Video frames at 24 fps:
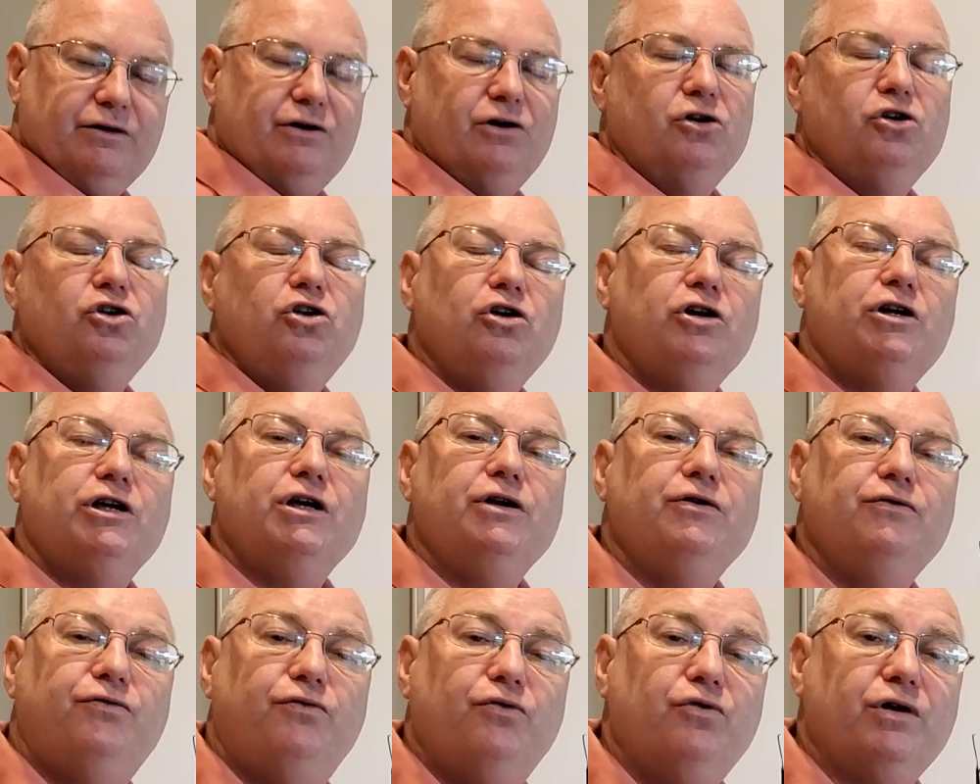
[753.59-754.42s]
They're
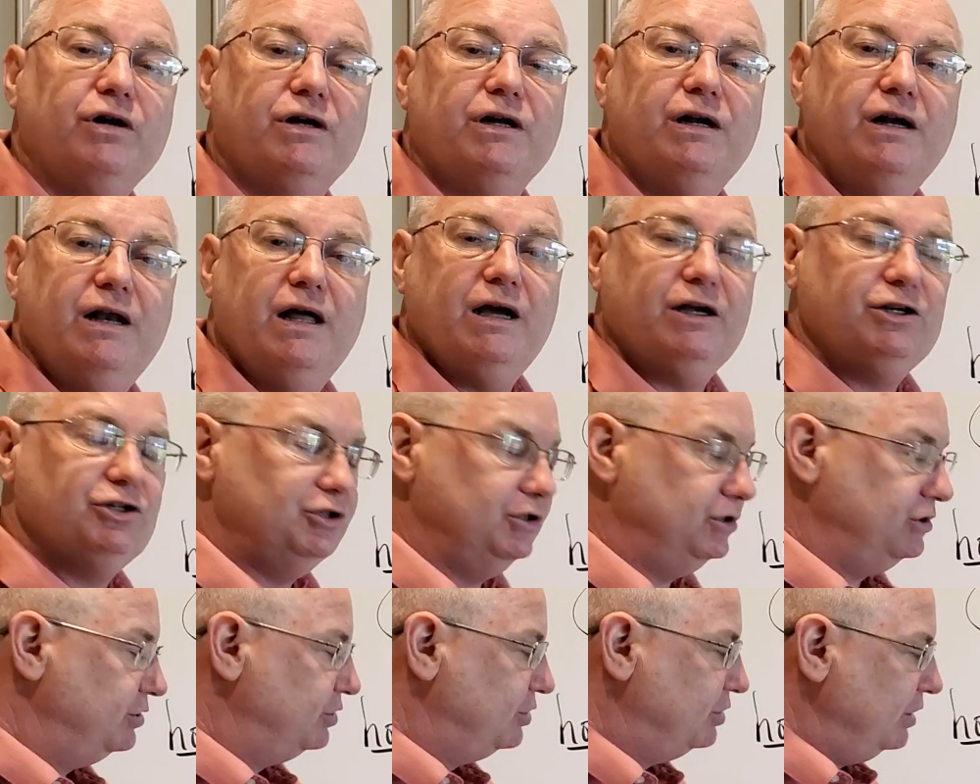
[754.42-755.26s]
looking for
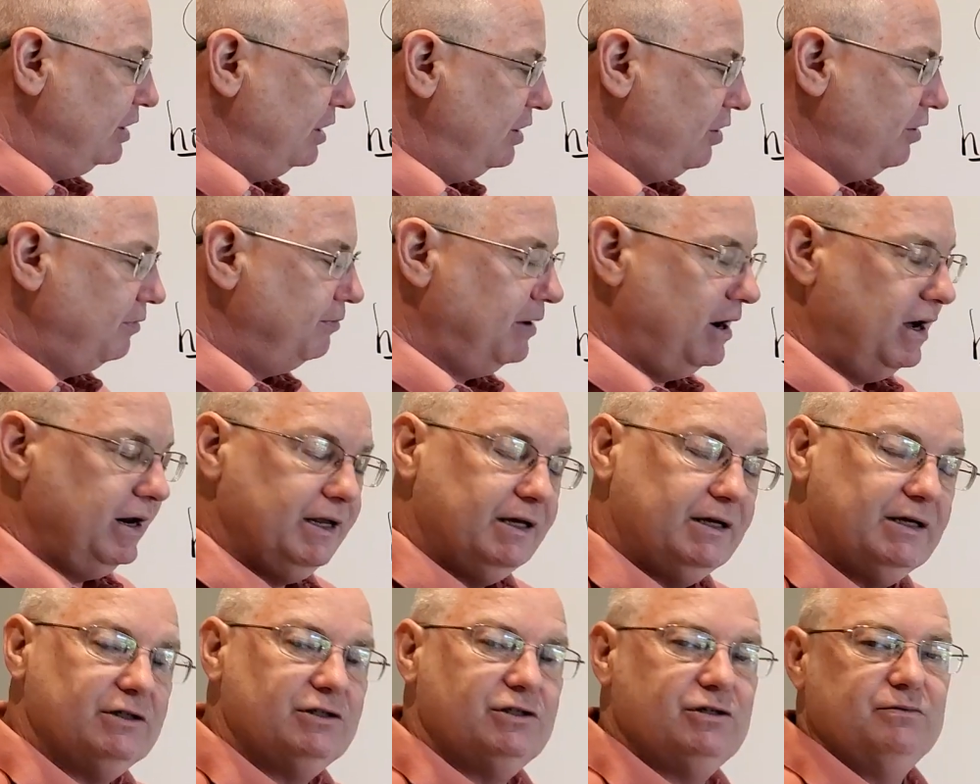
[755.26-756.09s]
connections, and our body
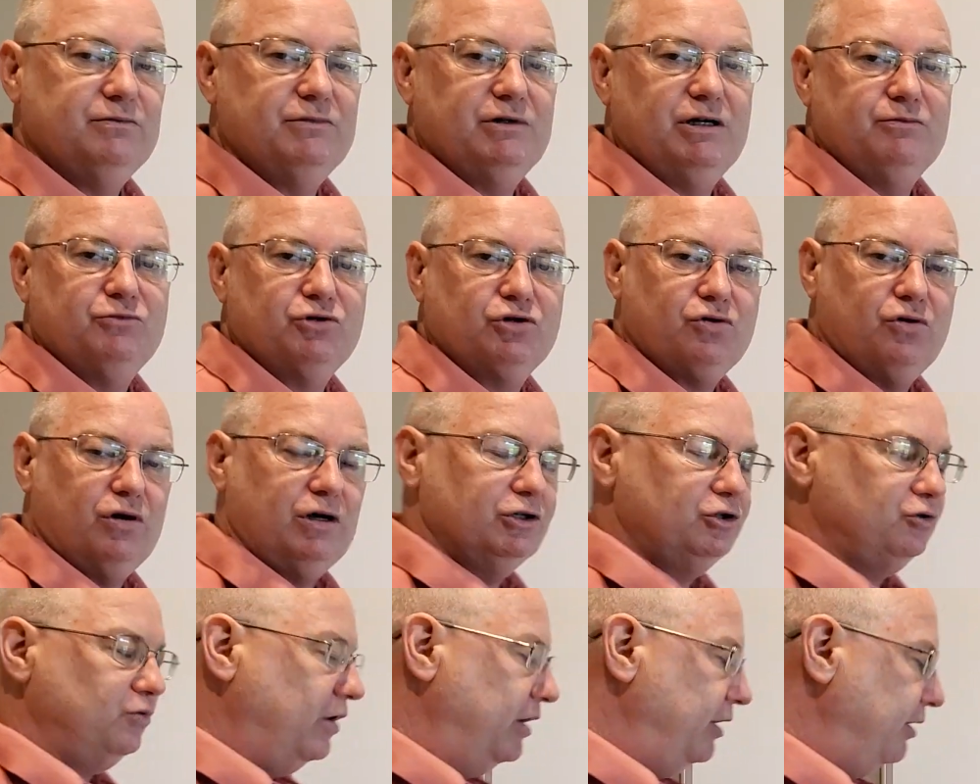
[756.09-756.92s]
can sometimes
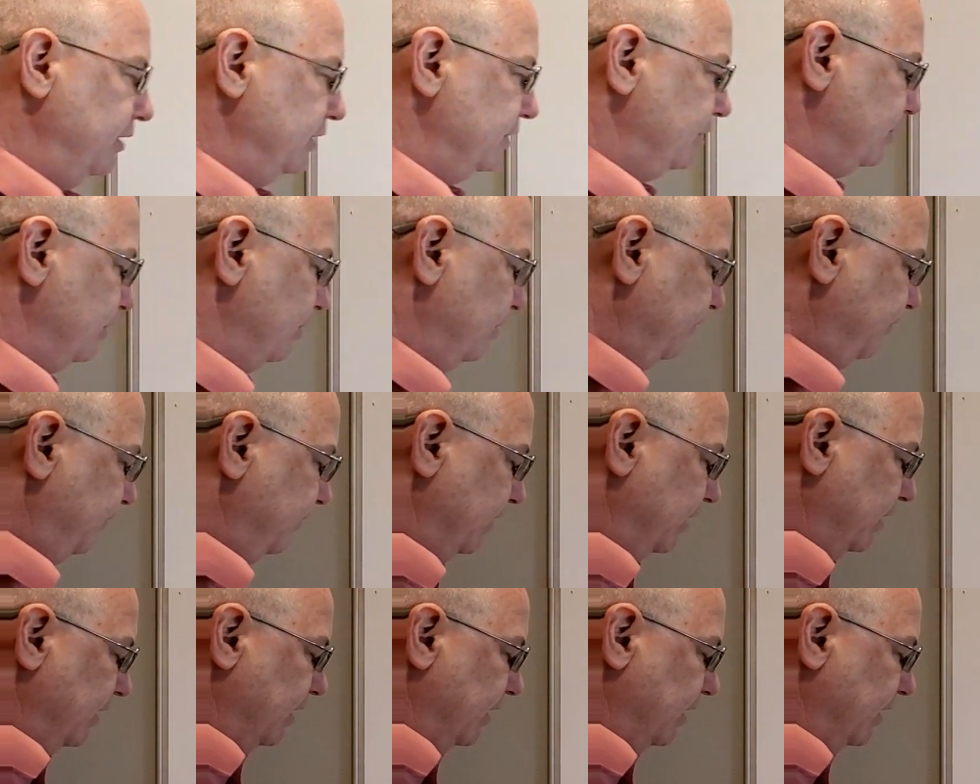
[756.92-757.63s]
cross wire itself.